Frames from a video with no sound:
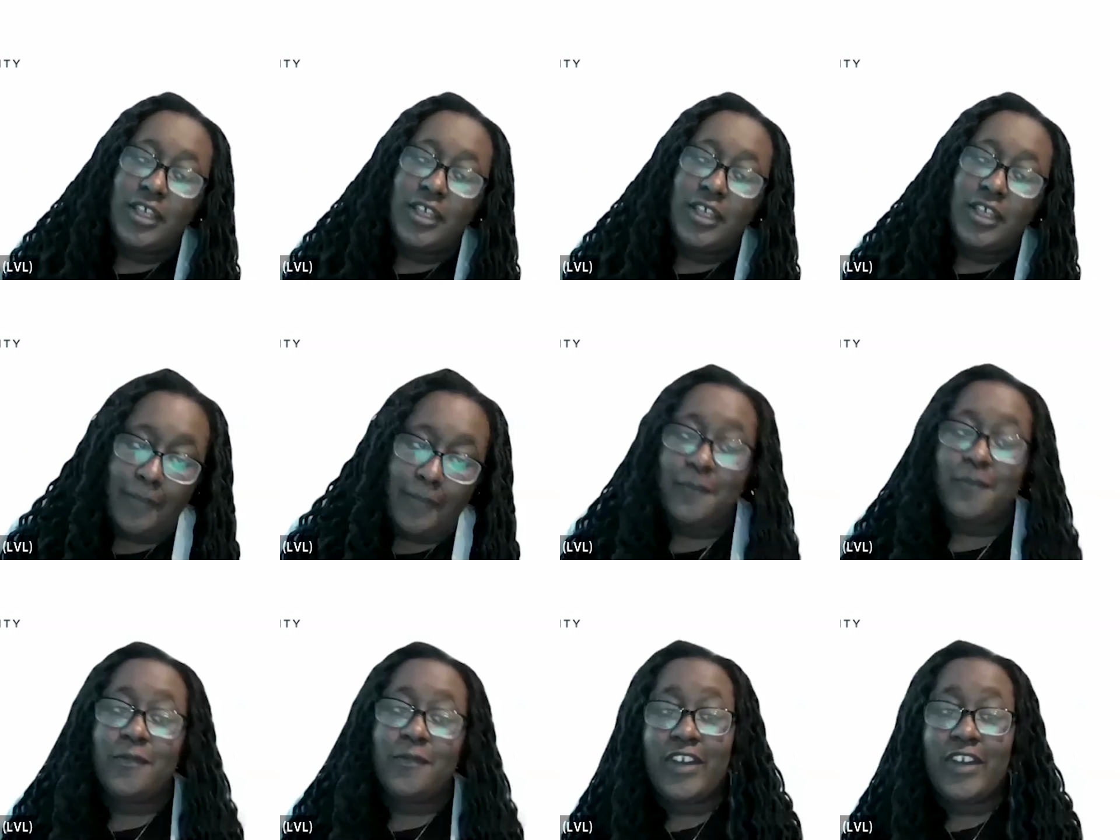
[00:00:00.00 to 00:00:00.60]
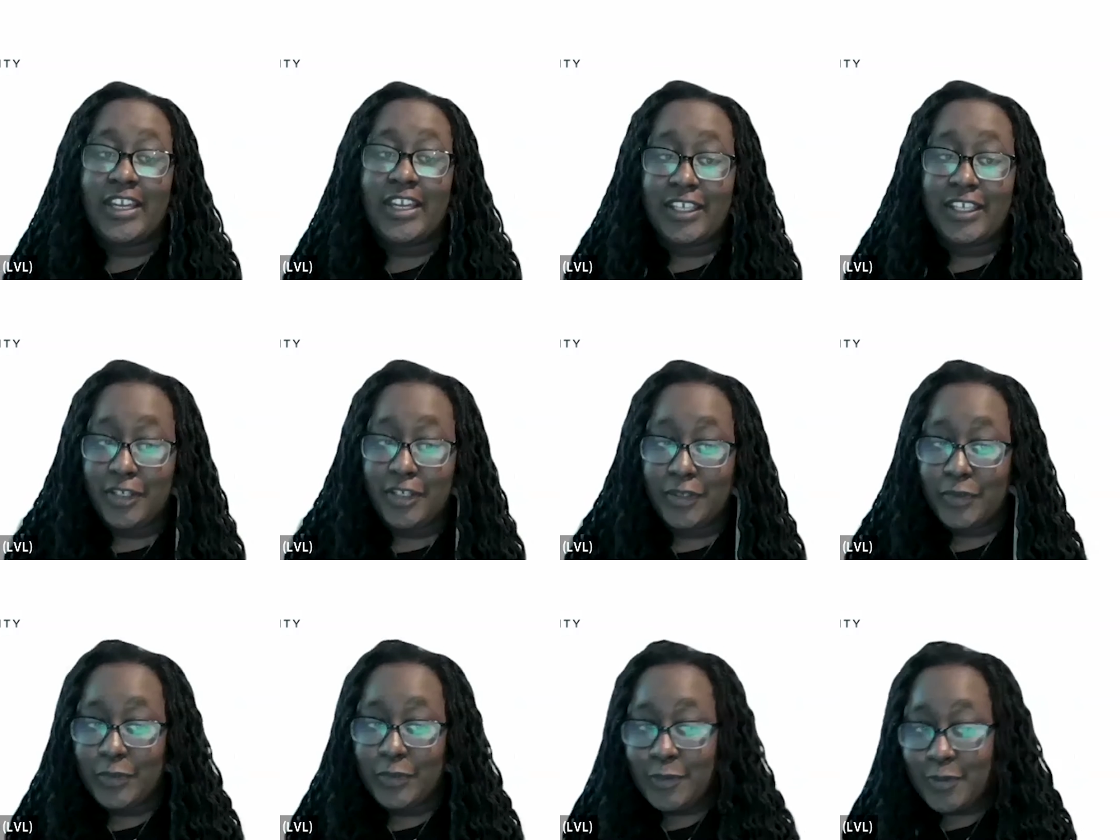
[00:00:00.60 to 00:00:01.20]
So, thank
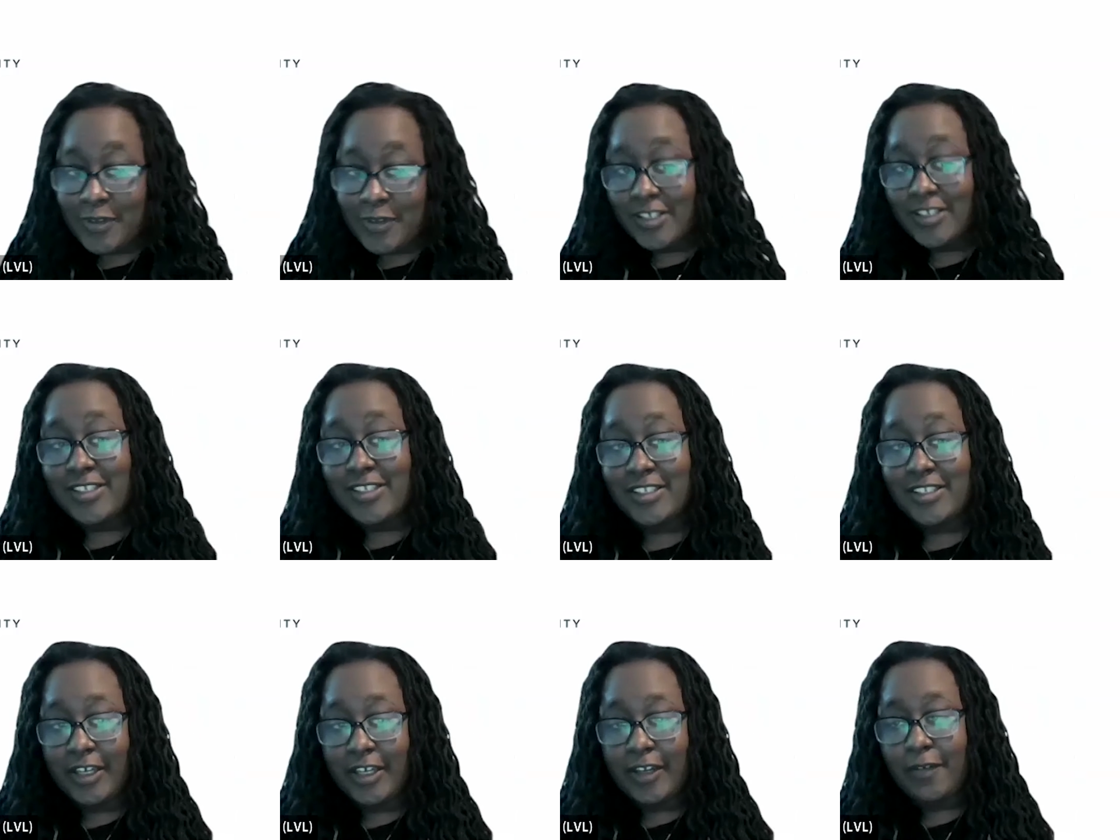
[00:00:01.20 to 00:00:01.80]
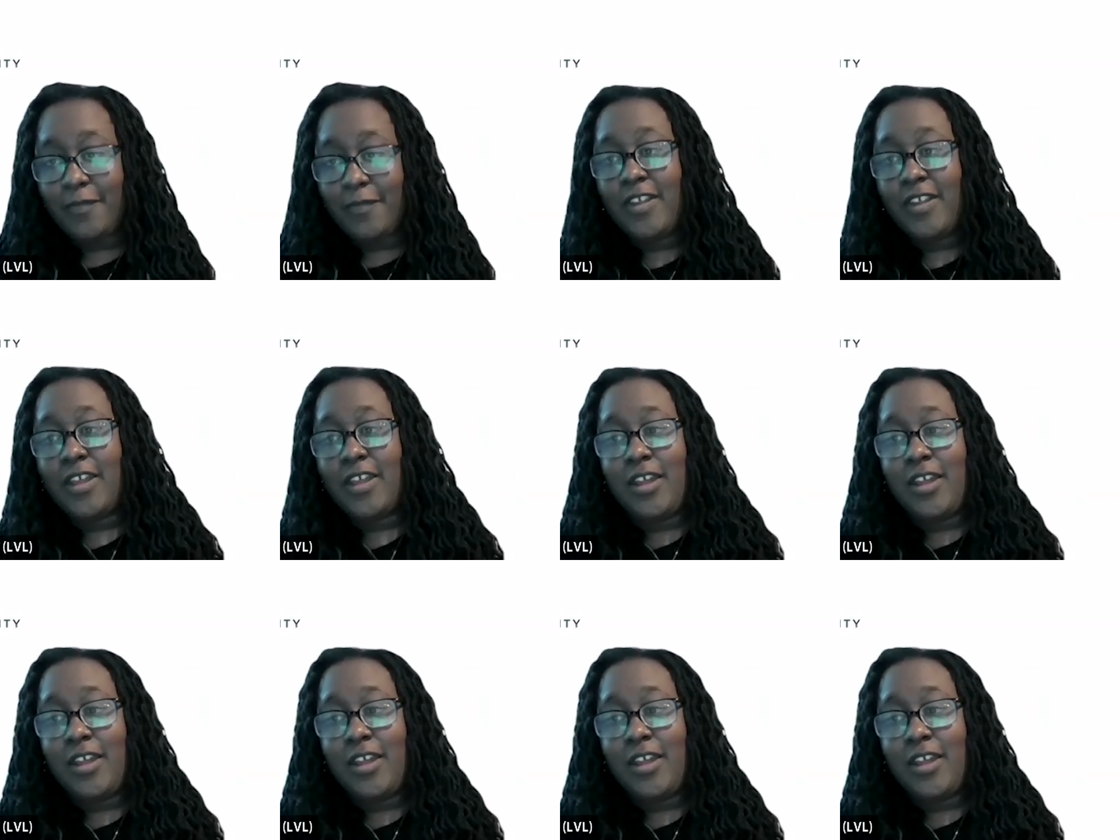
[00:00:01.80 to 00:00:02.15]
you all. So